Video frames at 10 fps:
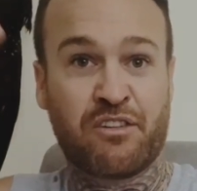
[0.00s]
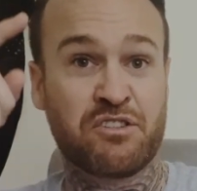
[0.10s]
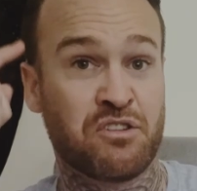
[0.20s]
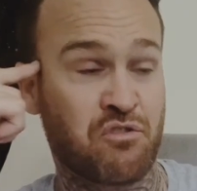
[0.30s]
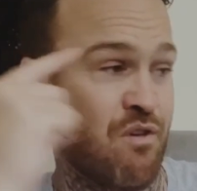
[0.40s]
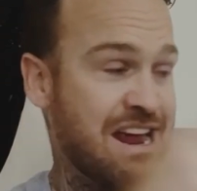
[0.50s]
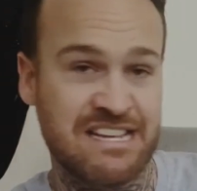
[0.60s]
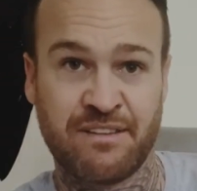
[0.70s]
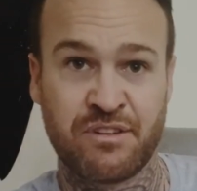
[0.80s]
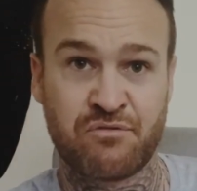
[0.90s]
Because I was crazy
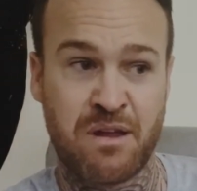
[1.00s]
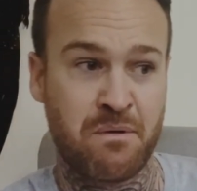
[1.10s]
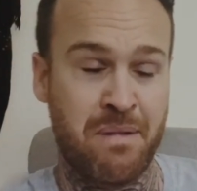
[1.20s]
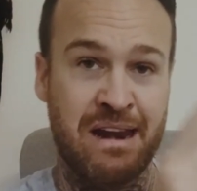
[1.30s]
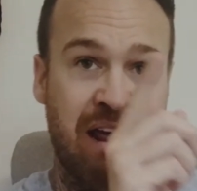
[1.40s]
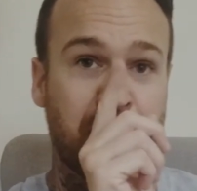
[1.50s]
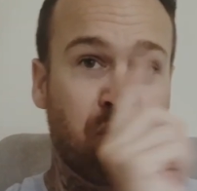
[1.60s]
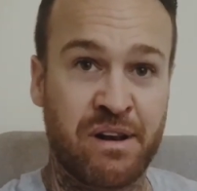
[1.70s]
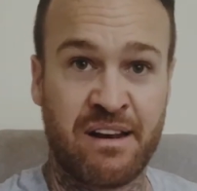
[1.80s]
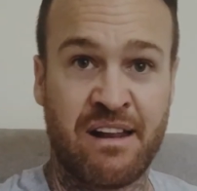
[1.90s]
enough to dream about it and
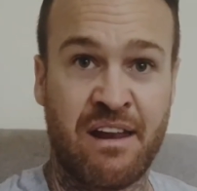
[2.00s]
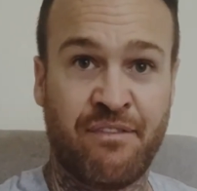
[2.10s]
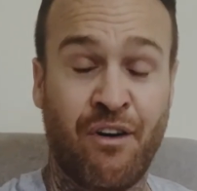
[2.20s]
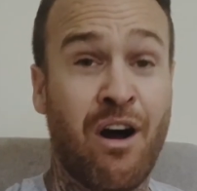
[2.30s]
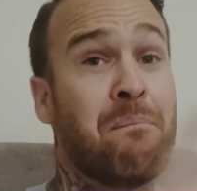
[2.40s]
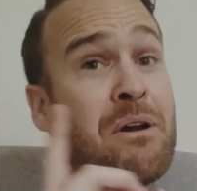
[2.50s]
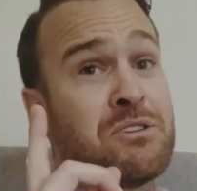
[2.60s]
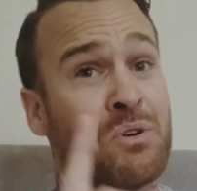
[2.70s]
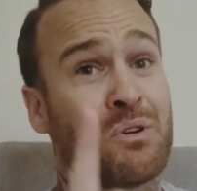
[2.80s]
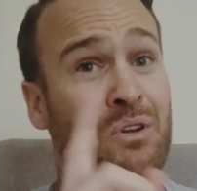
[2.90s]
put it in that fire, but I
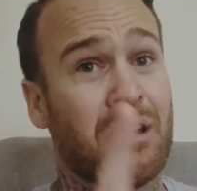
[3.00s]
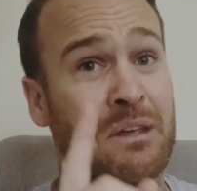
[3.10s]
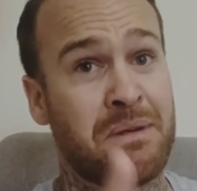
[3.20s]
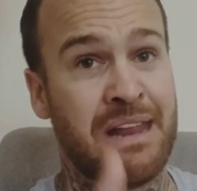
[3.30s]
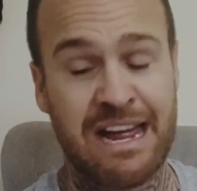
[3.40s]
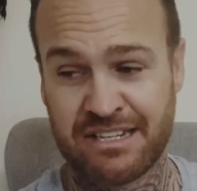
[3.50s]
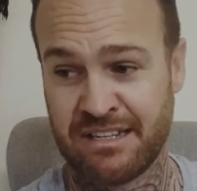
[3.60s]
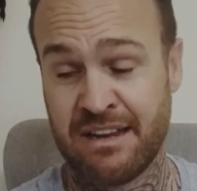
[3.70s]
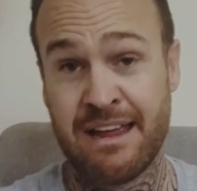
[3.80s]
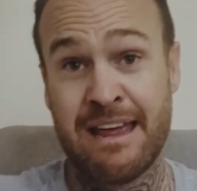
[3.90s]
took a long committed action.